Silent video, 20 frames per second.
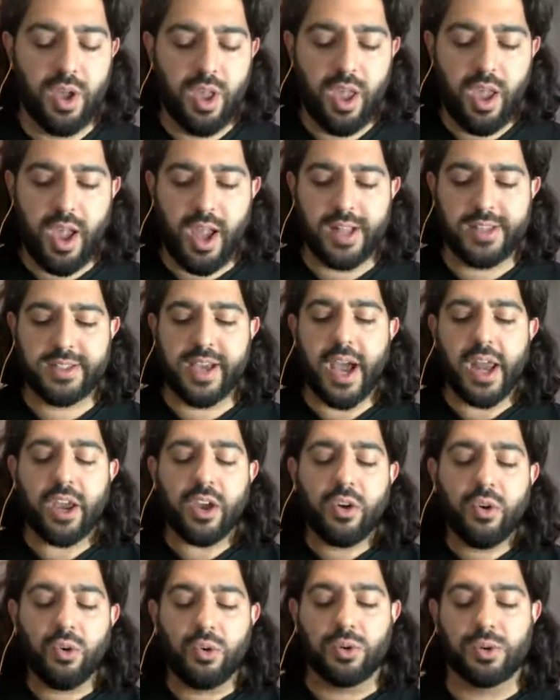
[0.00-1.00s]
it's kind of
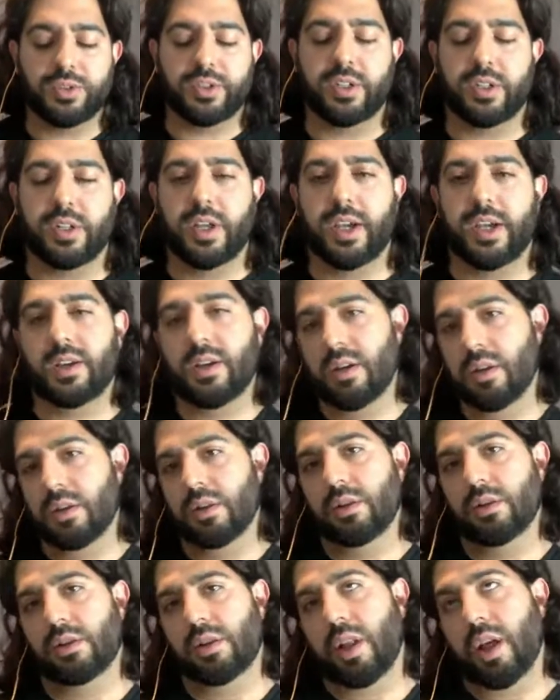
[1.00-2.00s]
cool to
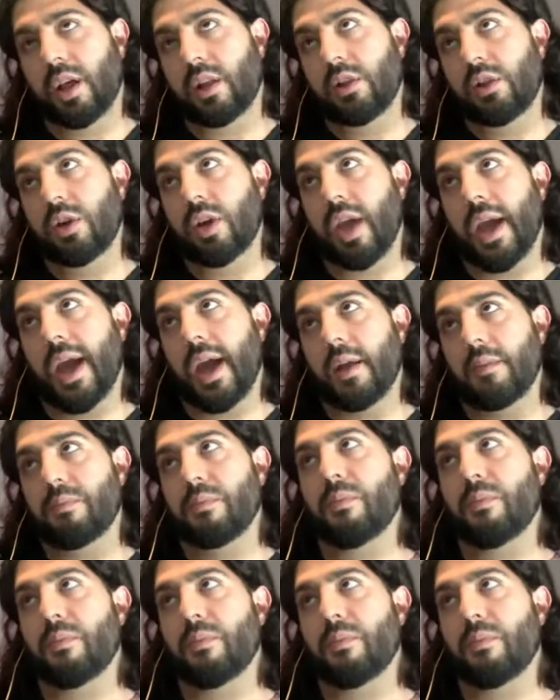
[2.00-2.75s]
look at